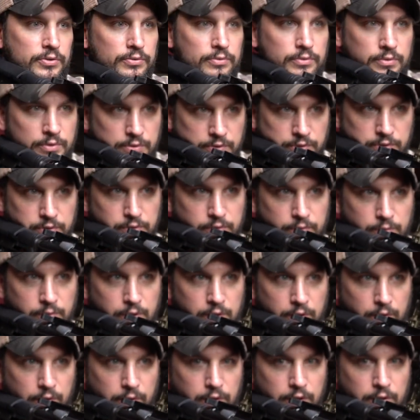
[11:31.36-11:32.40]
home
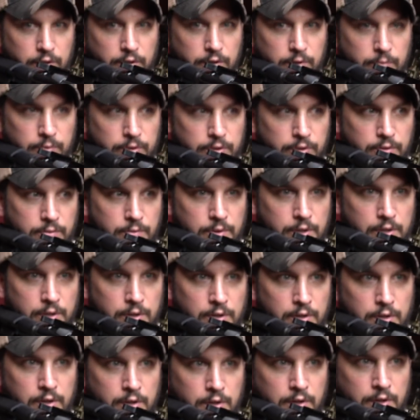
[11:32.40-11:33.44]
defense, I
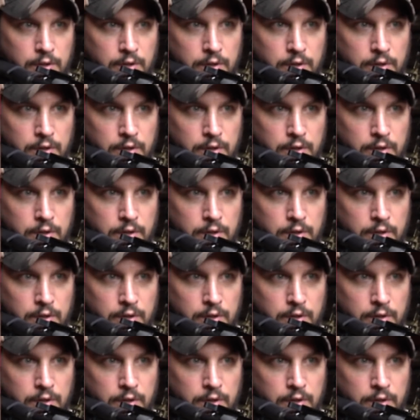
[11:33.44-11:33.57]
want